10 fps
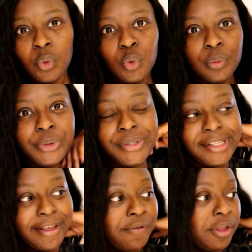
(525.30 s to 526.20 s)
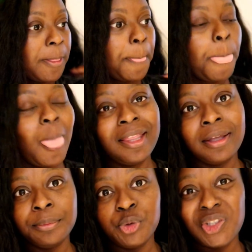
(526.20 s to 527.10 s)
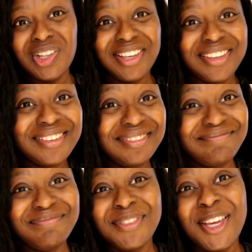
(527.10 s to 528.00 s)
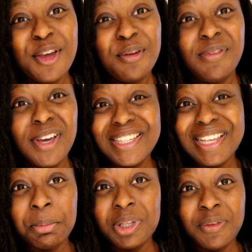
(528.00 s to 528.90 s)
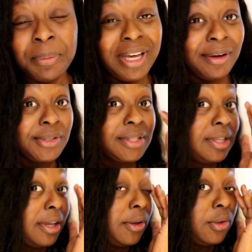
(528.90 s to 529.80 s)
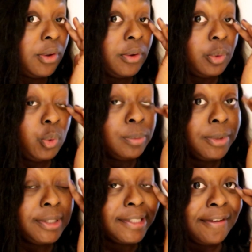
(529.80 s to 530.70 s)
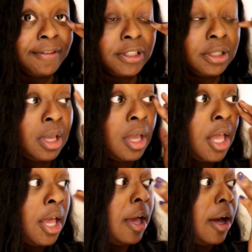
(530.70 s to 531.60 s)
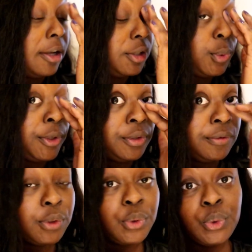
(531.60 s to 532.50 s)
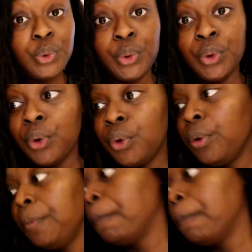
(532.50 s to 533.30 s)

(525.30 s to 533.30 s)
Almost seven, and I'm just like, first time leaving my house today, you know, almost seven. I just went to the store,